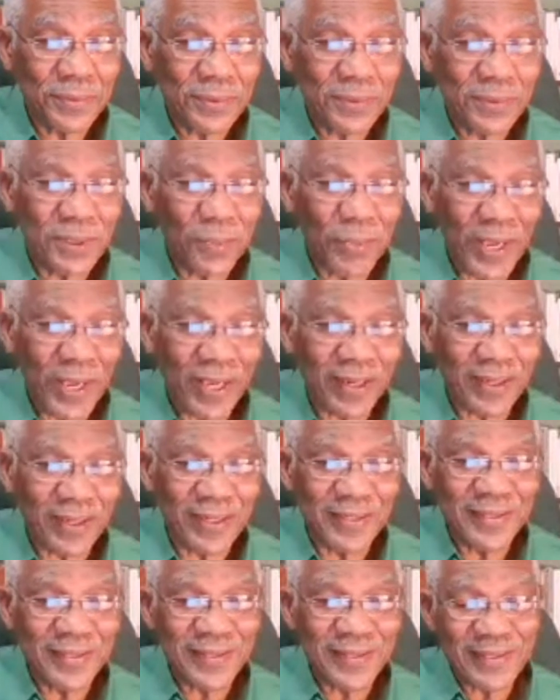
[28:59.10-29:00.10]

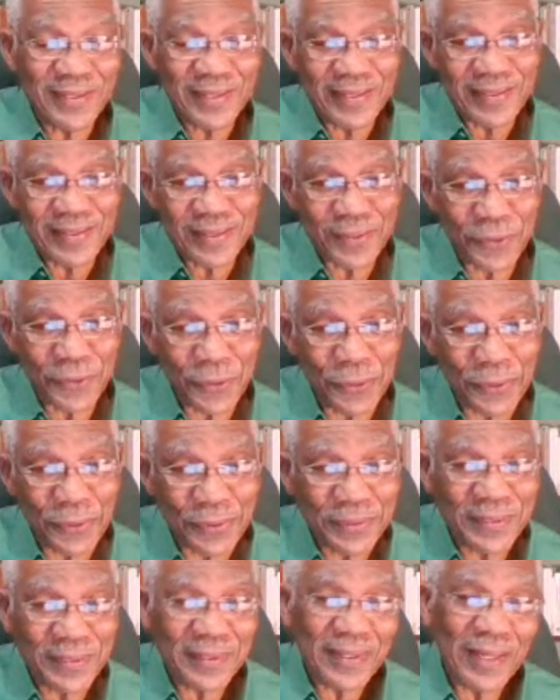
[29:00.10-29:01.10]
Jamaican
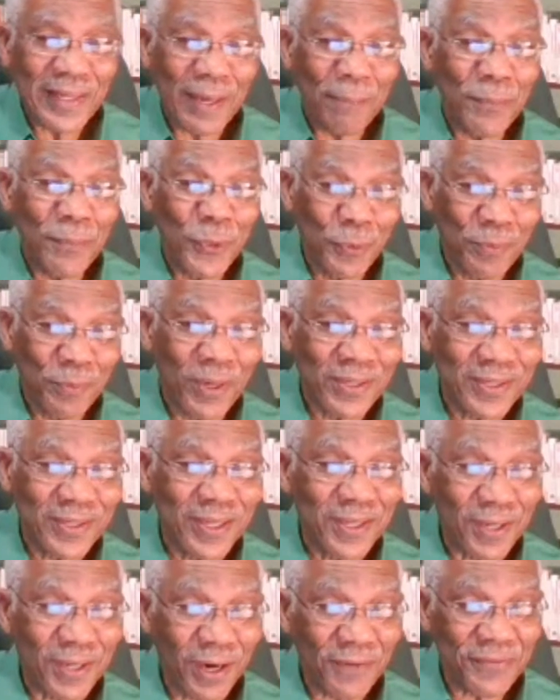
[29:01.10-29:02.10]
grown Blue
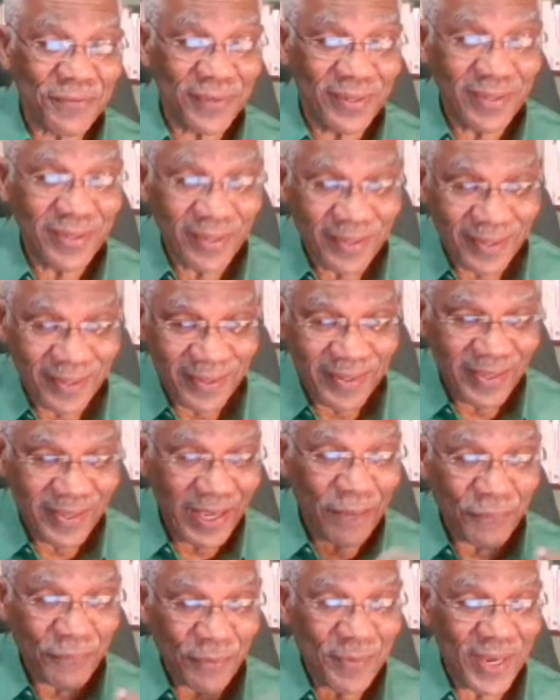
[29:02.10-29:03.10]
Mountain coffee, it
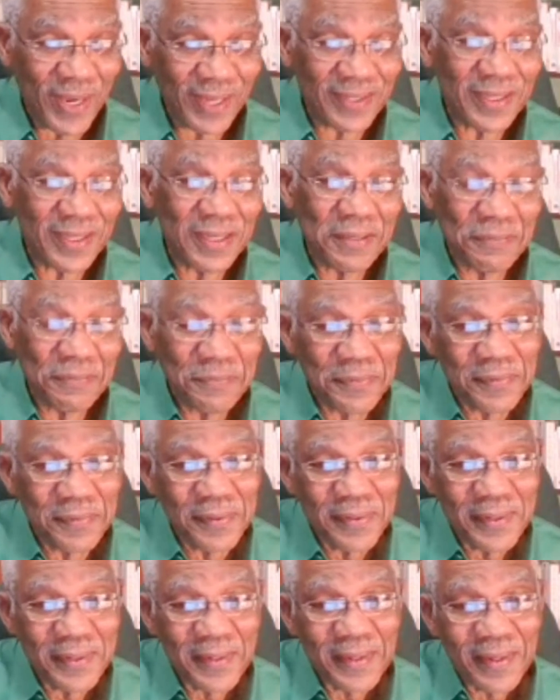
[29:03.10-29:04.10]
came from Haiti.
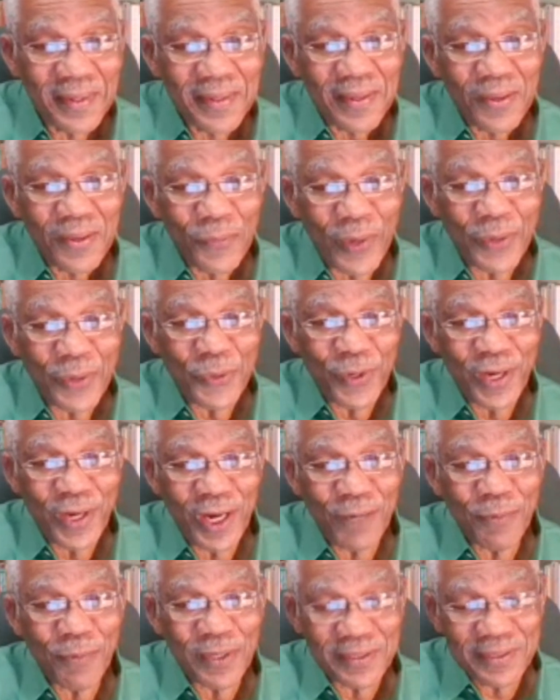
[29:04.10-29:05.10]
When you
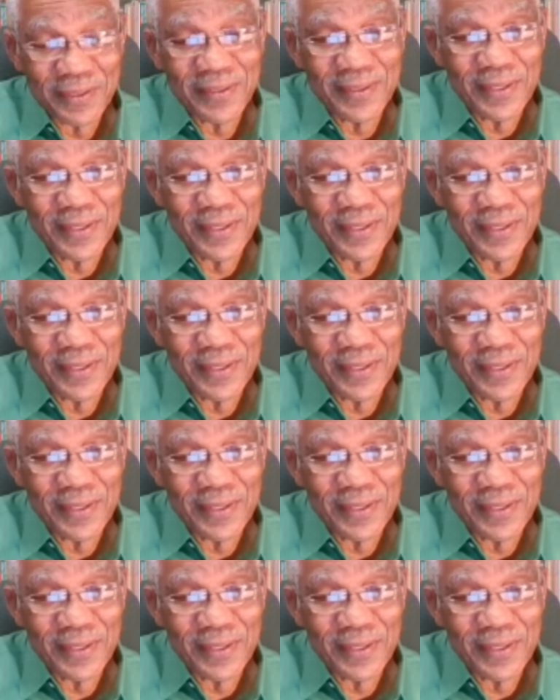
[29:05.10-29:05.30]
hear about,